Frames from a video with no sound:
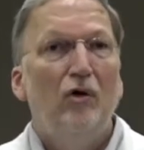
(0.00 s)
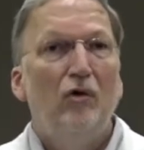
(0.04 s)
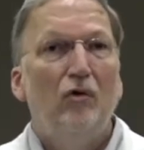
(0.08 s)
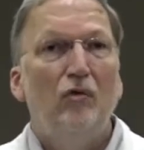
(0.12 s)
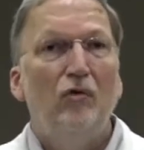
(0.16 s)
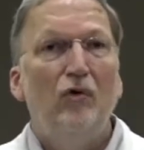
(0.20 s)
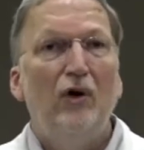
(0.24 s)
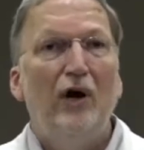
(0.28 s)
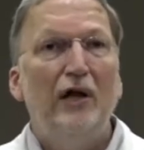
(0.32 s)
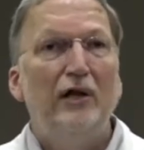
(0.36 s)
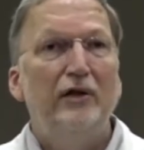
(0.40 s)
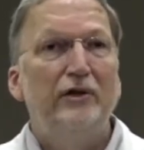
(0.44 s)

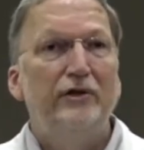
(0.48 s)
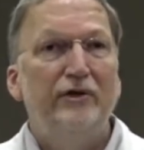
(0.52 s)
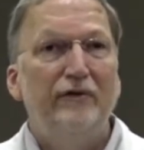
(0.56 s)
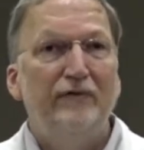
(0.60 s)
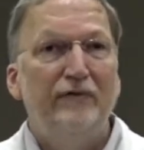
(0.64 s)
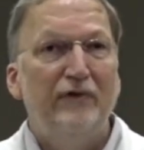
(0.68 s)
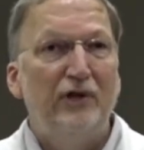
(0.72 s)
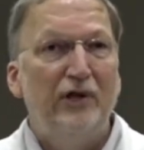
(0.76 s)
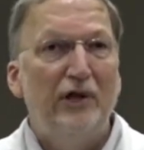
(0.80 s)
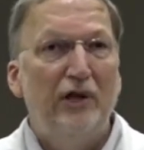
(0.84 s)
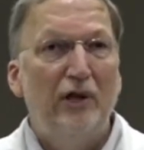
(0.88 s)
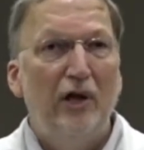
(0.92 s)

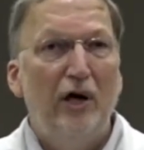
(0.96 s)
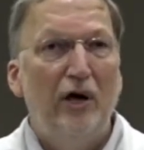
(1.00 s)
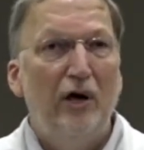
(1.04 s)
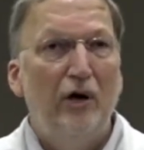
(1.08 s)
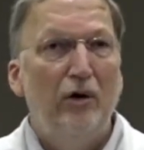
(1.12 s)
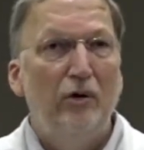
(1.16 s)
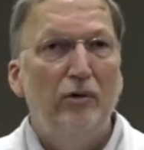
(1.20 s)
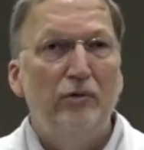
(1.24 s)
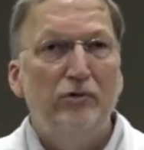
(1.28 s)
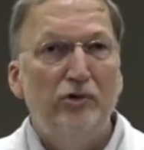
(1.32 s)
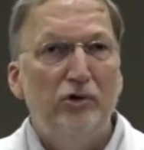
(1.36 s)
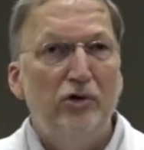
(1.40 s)
relatively
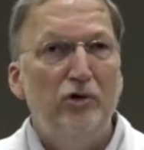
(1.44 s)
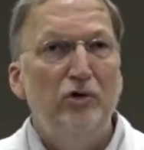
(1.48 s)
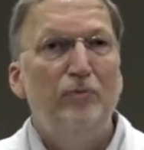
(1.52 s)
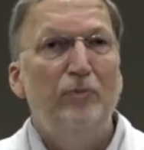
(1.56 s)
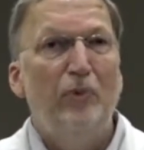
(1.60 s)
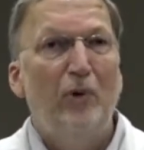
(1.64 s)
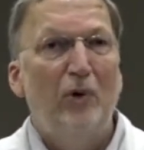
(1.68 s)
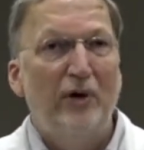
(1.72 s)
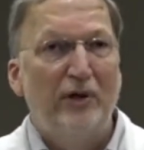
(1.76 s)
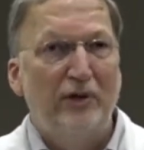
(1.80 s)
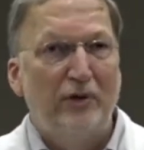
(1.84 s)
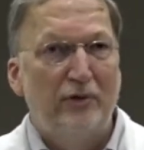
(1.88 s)
low
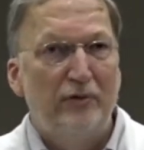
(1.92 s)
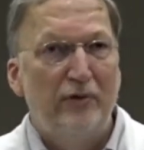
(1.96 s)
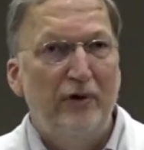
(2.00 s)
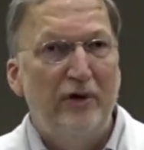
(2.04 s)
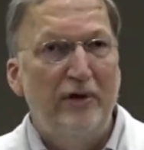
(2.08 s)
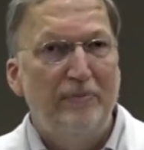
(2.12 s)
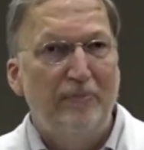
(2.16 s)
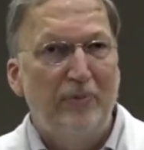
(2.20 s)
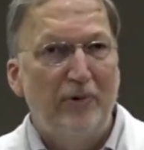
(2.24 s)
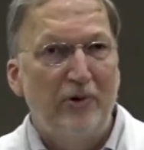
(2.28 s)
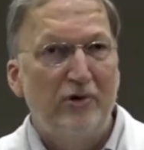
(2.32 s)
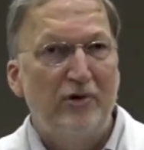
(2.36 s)

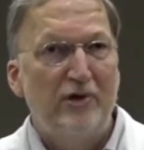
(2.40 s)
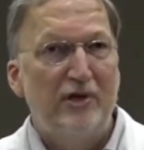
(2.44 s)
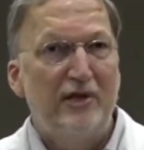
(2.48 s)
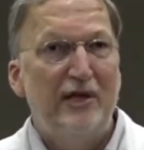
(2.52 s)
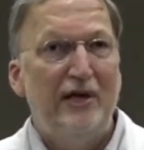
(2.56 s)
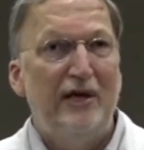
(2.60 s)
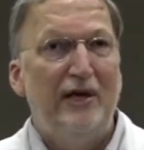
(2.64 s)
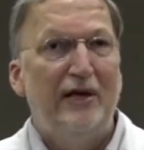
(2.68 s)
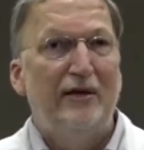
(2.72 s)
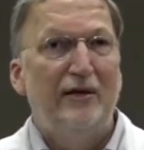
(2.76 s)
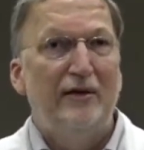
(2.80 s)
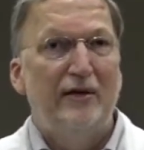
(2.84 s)

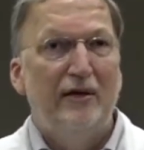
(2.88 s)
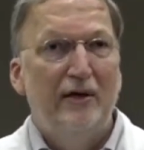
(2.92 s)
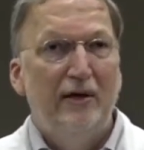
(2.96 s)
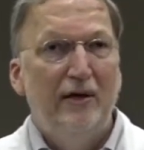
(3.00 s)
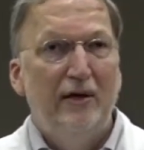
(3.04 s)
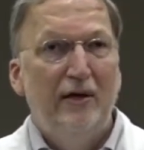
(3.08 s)
2.3%